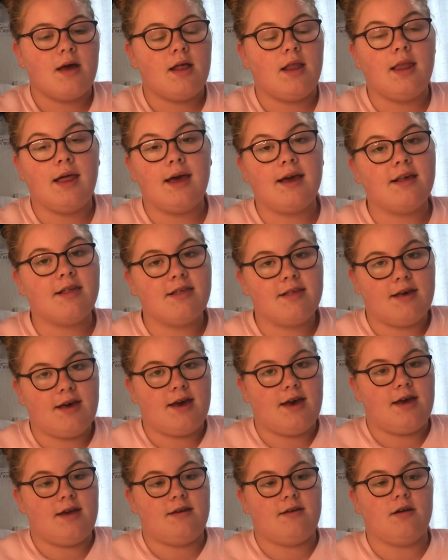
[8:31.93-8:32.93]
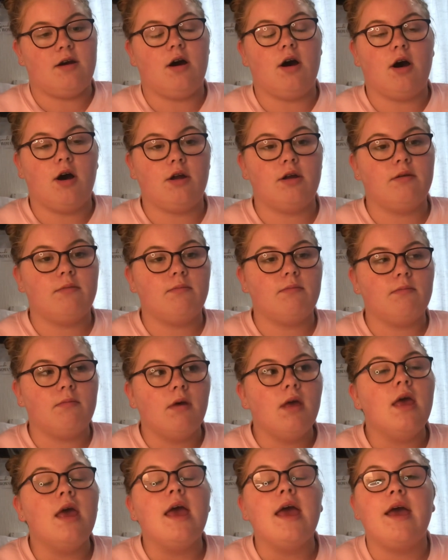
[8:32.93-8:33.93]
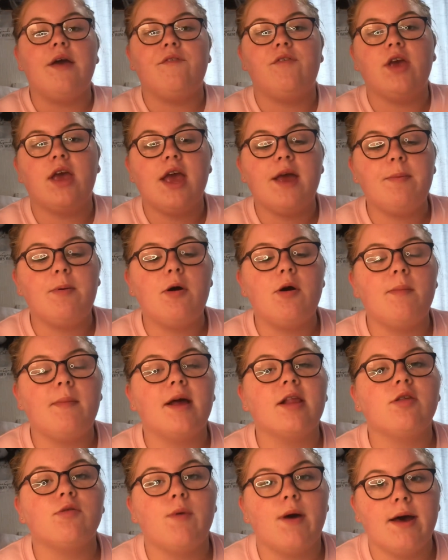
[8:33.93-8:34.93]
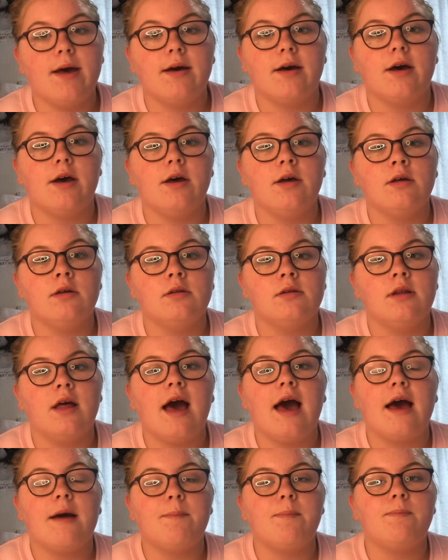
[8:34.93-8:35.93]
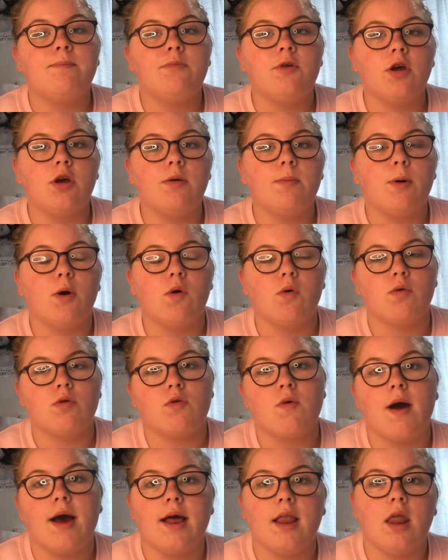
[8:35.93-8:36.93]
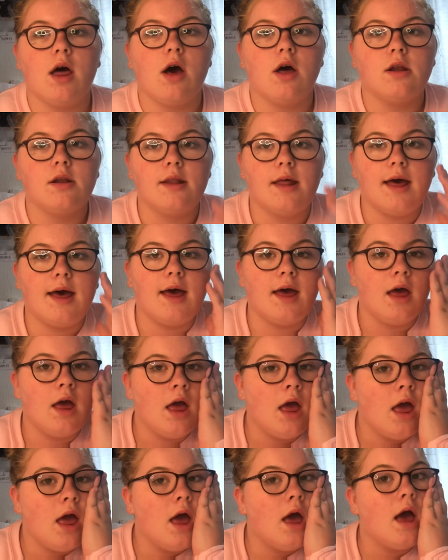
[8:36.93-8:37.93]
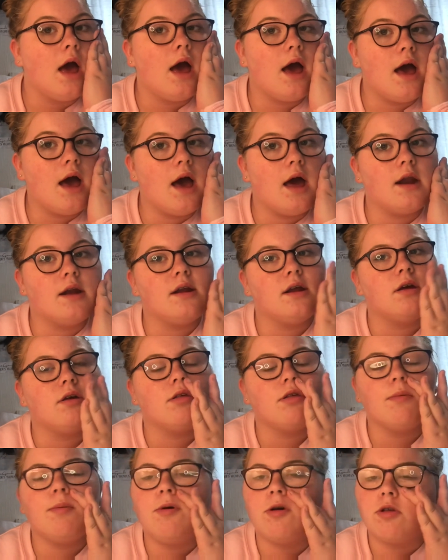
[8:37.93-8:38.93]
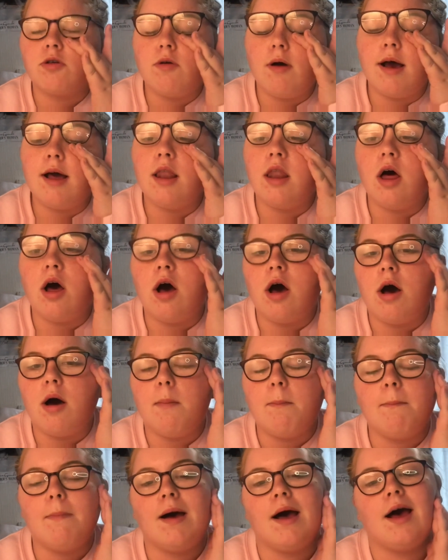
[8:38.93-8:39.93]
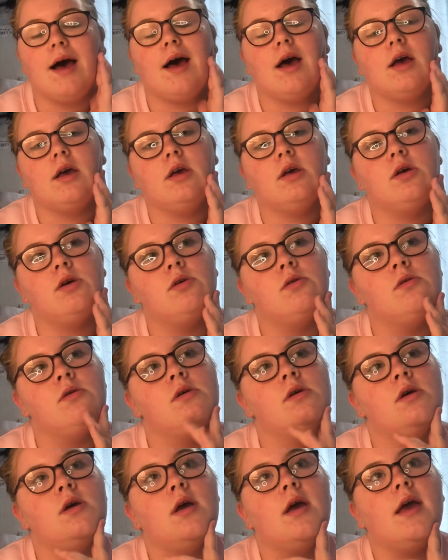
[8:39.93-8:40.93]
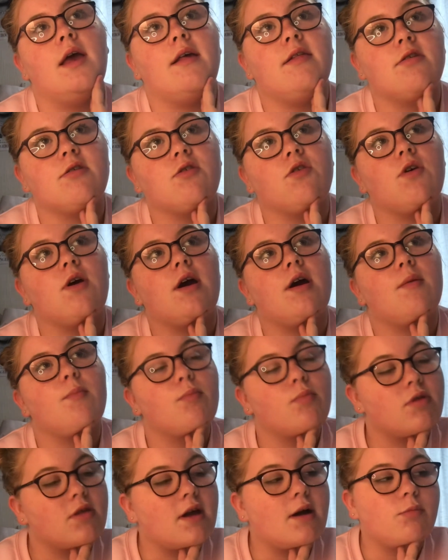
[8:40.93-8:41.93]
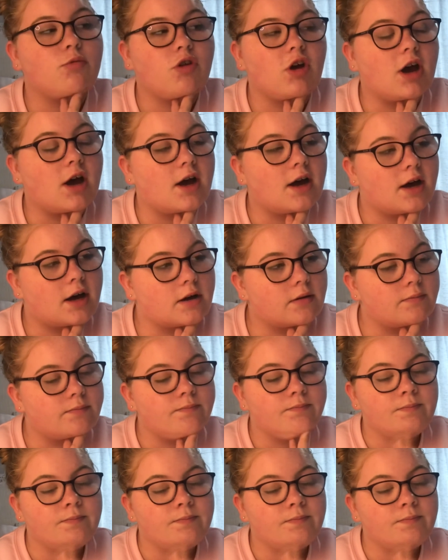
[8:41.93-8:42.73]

Like I said, if you keep up with my Twitter, I do post quite a lot on there. And I also post quite a lot on my Instagram, Snapchat.